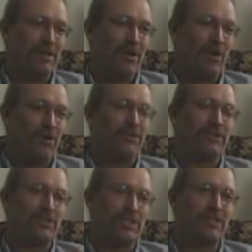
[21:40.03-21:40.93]
all the
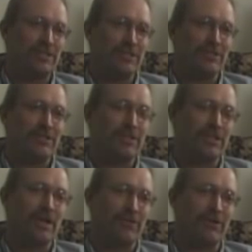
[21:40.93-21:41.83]
citizens
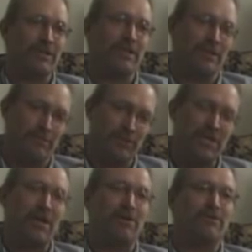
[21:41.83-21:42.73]
govern
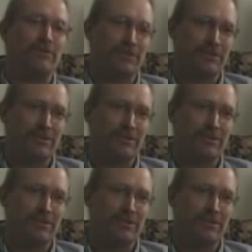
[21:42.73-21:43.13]
themselves.